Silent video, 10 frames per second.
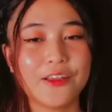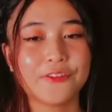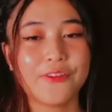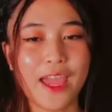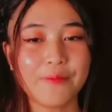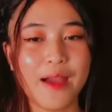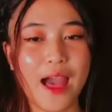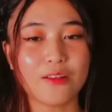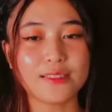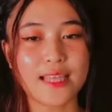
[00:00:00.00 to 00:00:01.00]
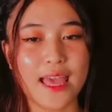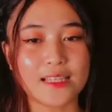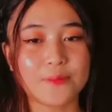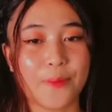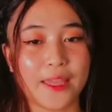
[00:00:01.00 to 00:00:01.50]
5
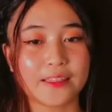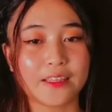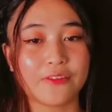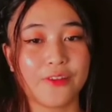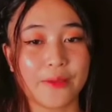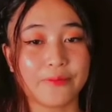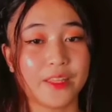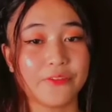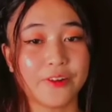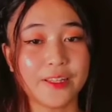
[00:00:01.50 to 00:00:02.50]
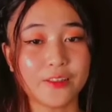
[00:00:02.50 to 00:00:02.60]
houses painted 5 different